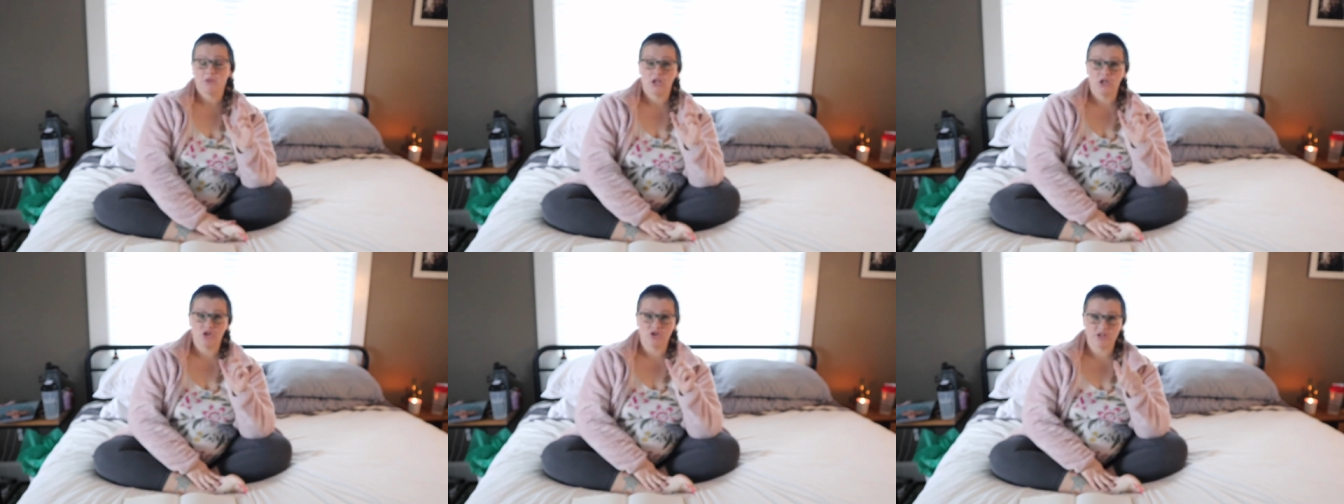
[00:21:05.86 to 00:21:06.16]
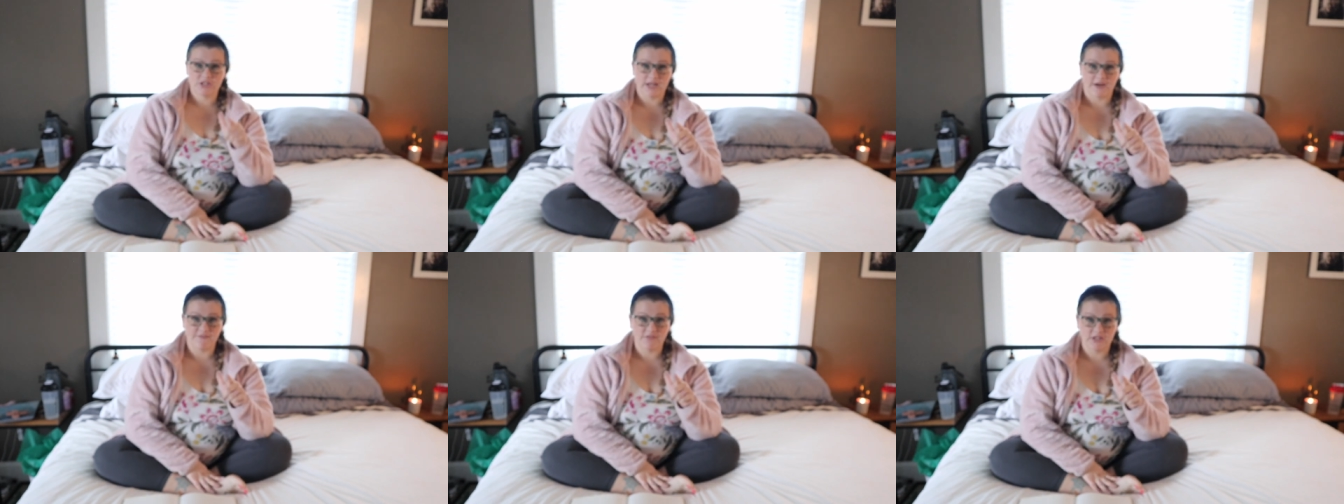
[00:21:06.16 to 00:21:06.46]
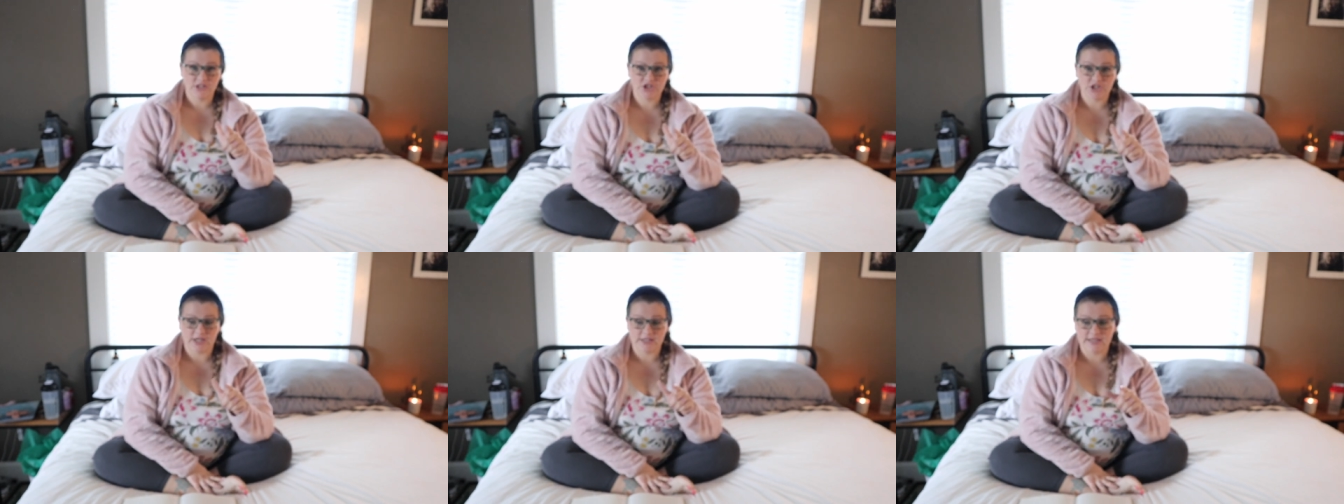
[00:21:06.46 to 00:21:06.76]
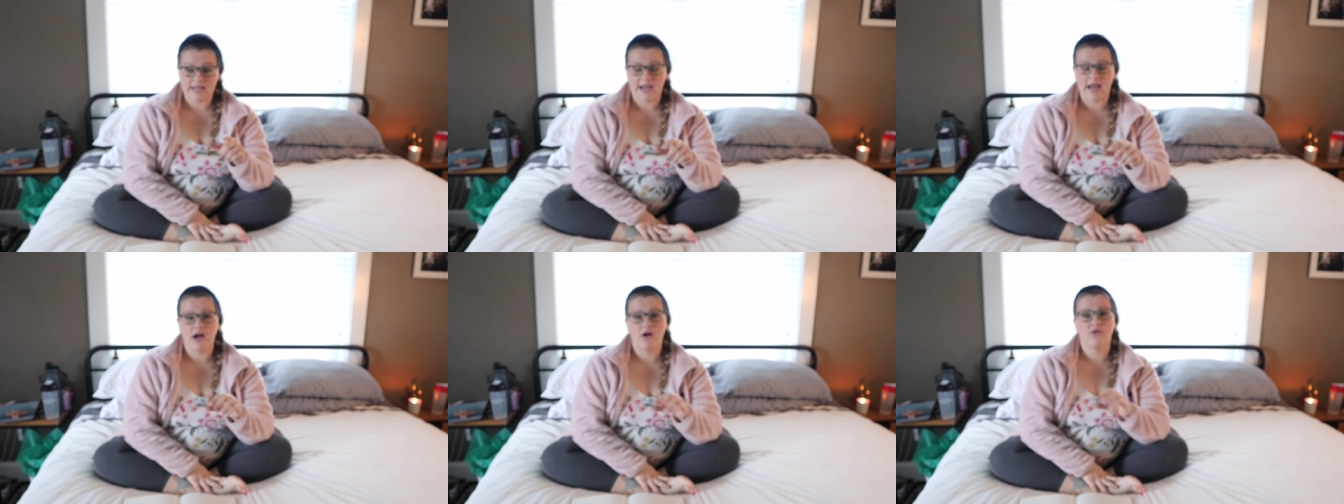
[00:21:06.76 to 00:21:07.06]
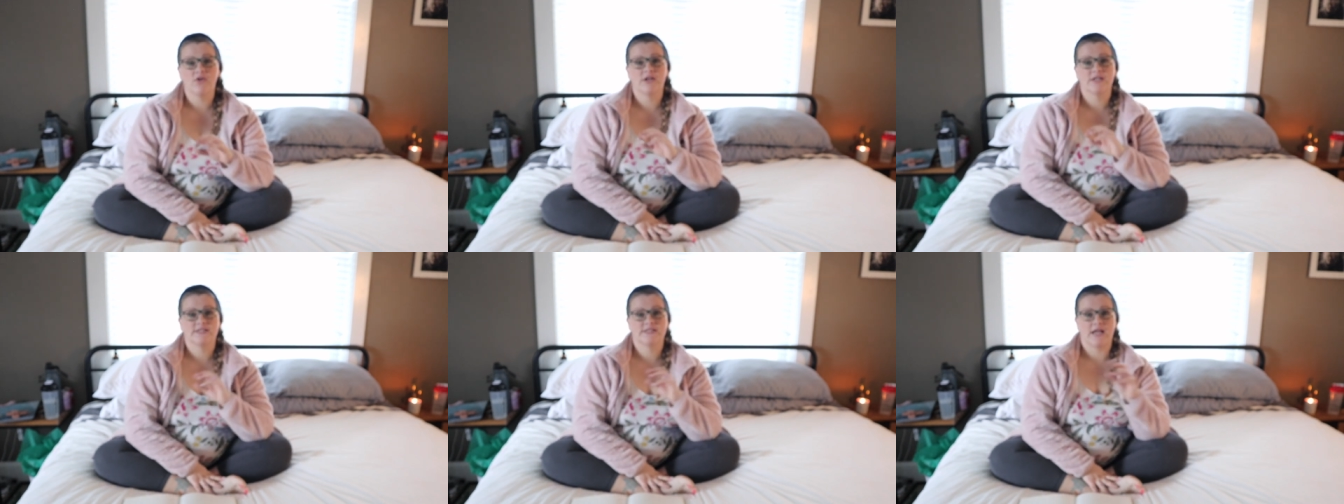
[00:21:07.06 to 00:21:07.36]
you should definitely check that
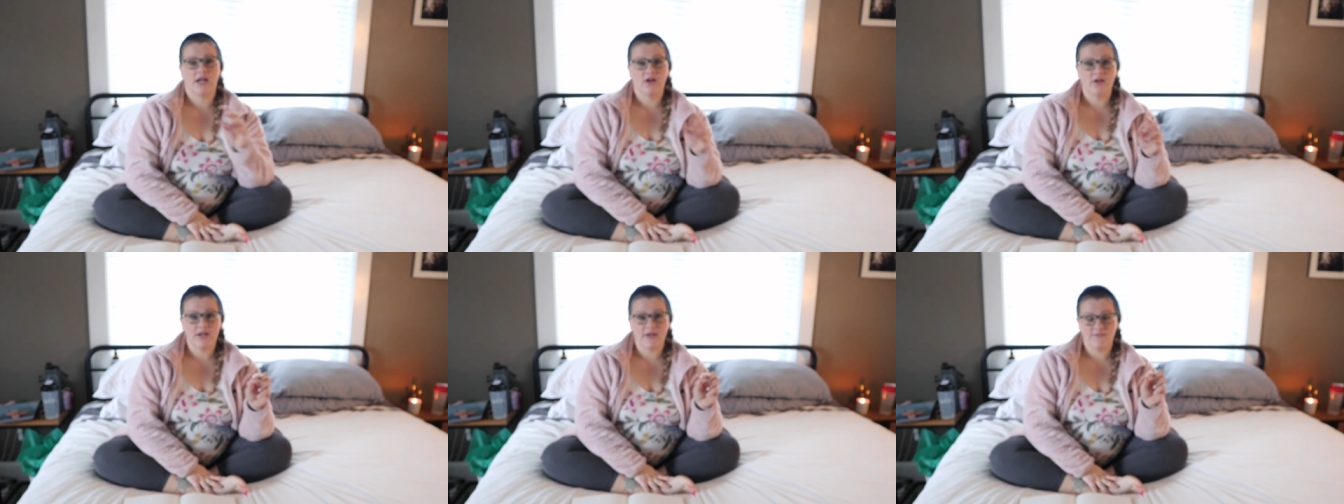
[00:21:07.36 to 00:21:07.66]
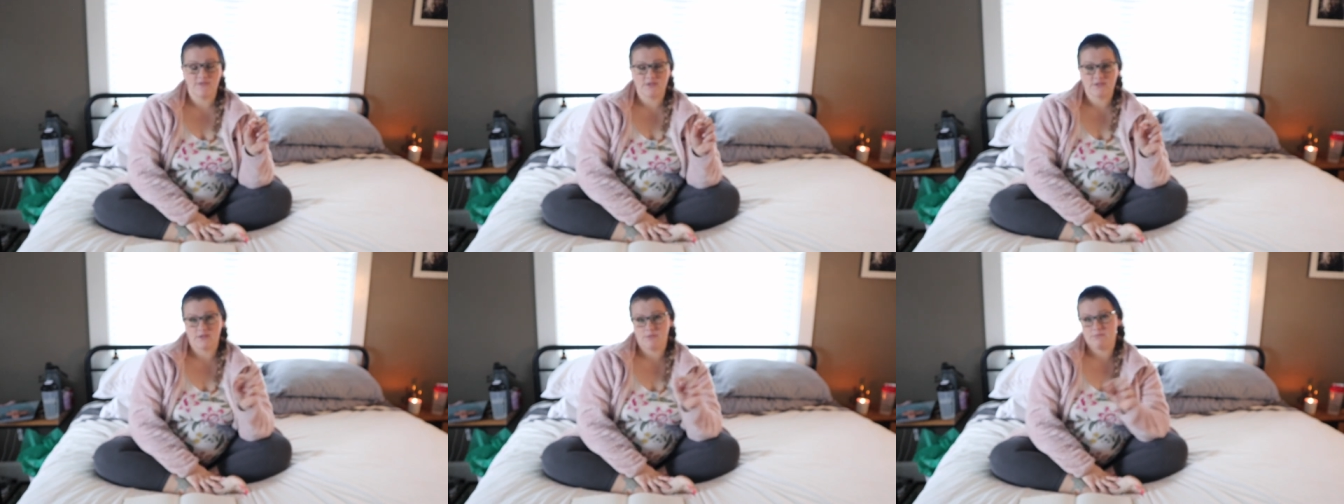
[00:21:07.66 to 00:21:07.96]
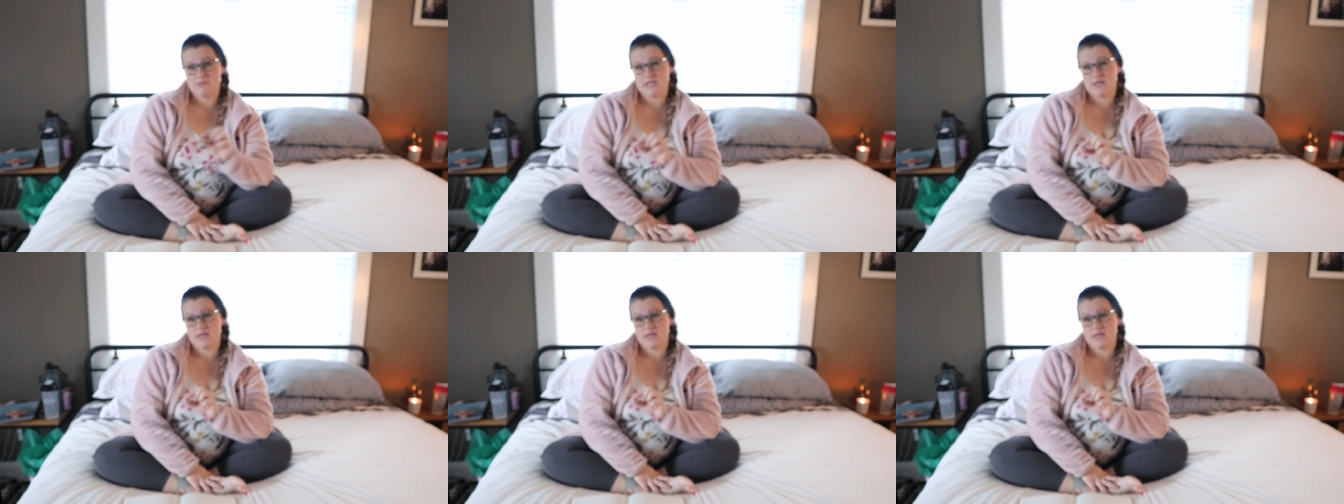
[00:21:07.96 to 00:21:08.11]
out, because that'll give you some